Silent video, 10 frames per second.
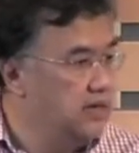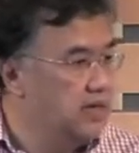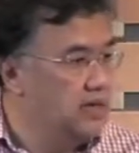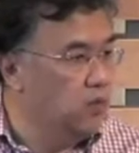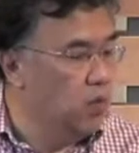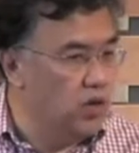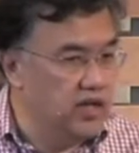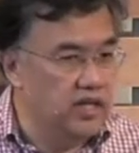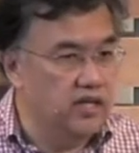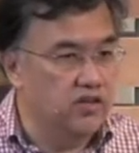The warning
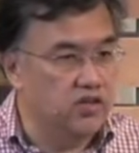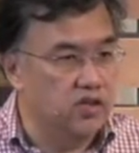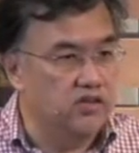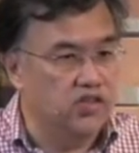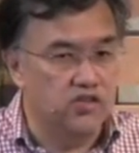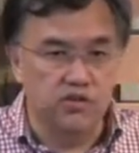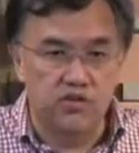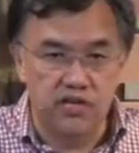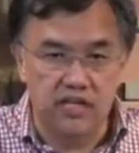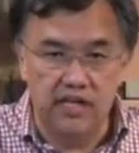here is not just to
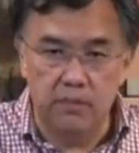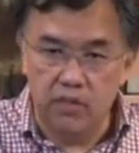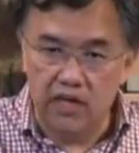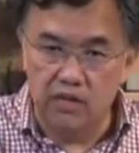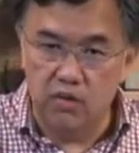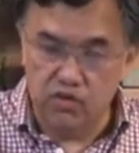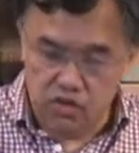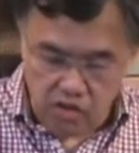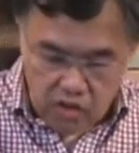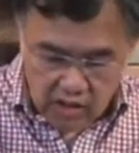treat them like those
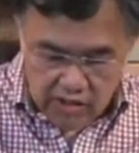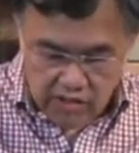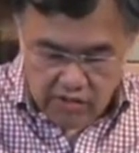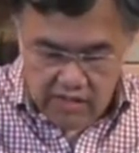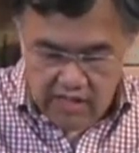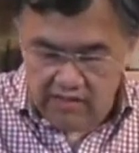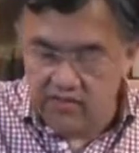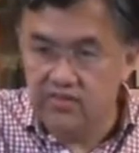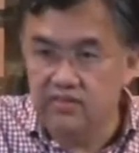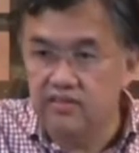chocolate
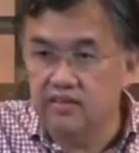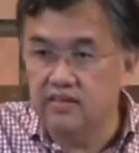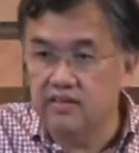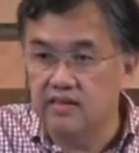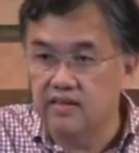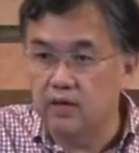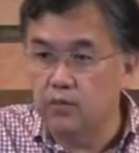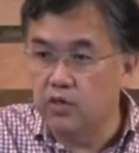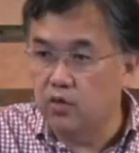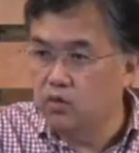treats that
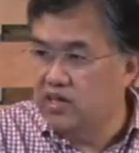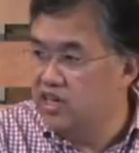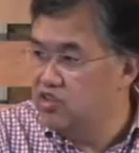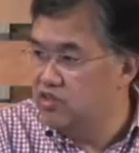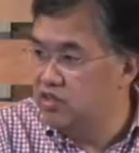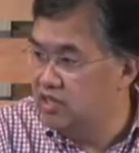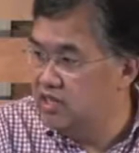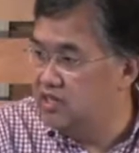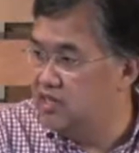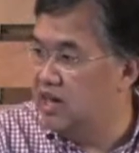we occasionally
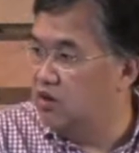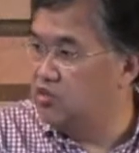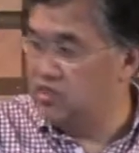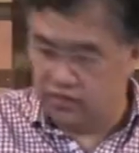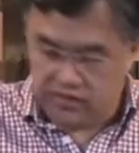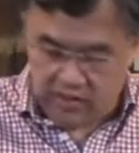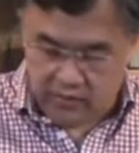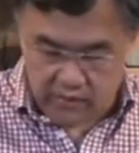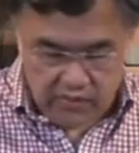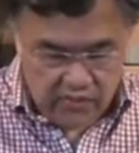indulge
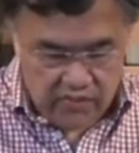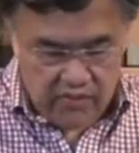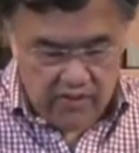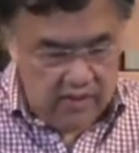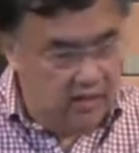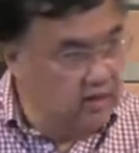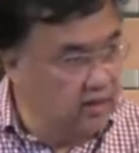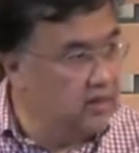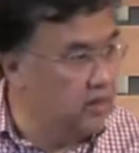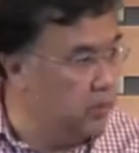ourselves.
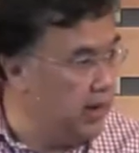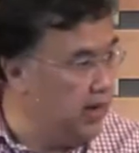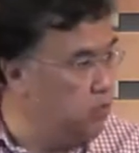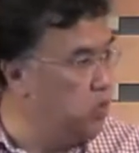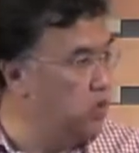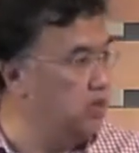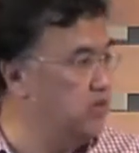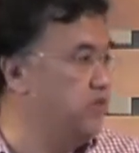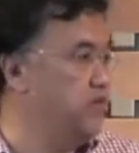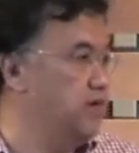The Bible
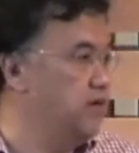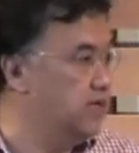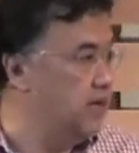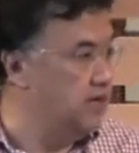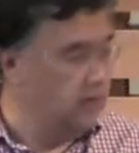is very clear.